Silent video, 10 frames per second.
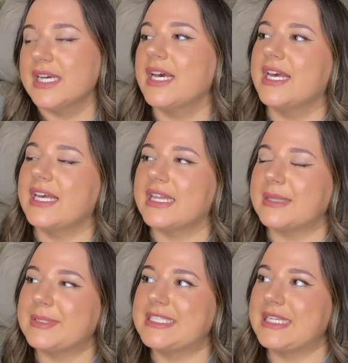and let
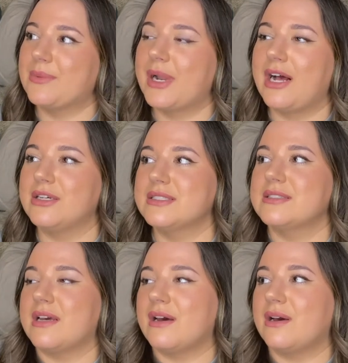me see what else.
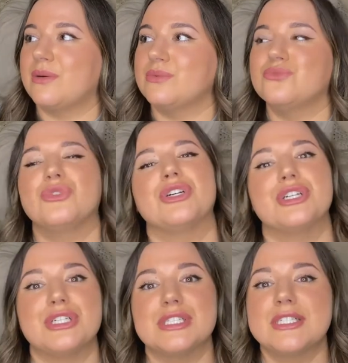Um,
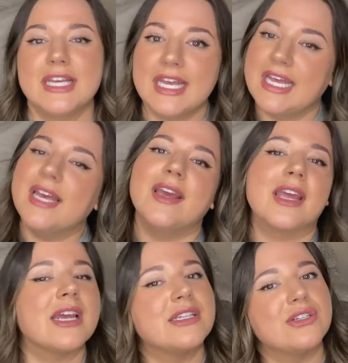learned
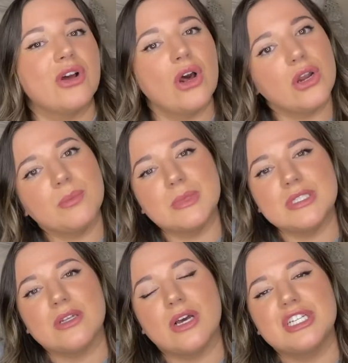hand and arm
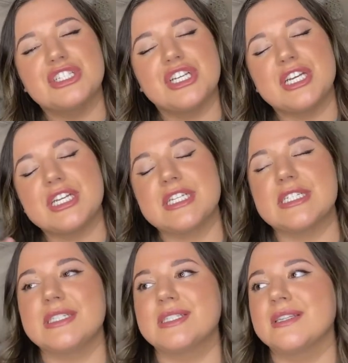
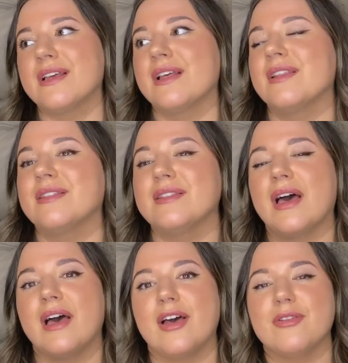massages,
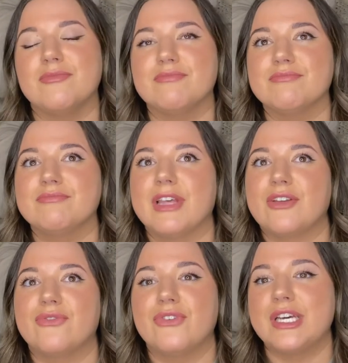um, like
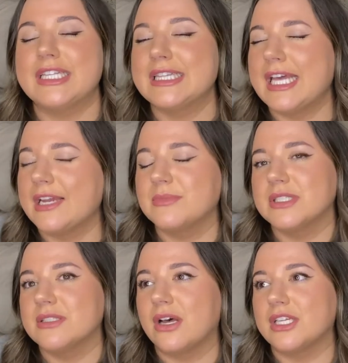foot and leg
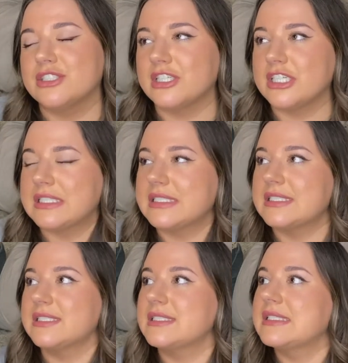
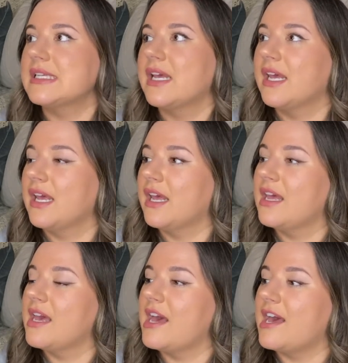massages,
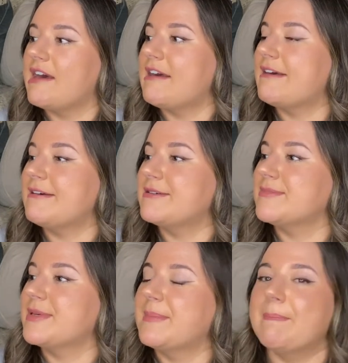
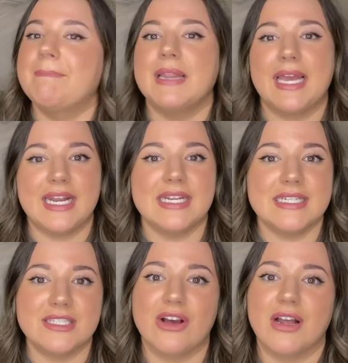um, Blaine
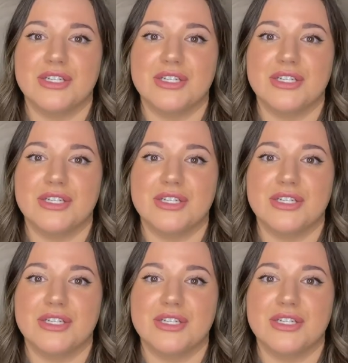has gotten